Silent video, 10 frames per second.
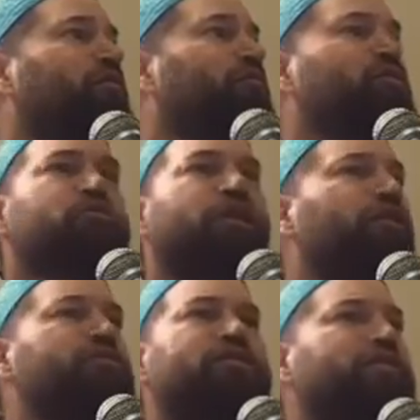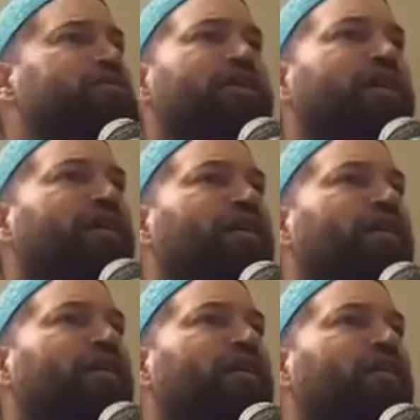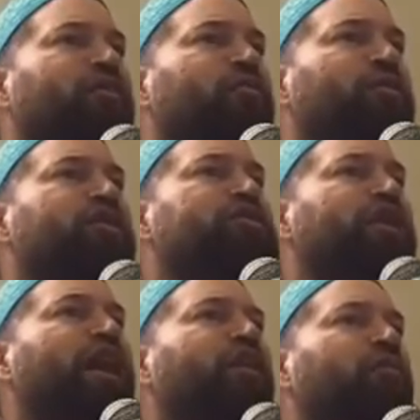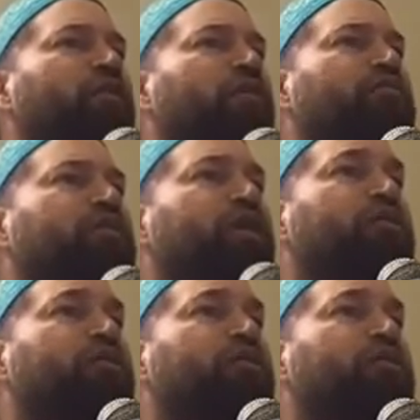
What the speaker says: The scholars didn't say, when they said air above,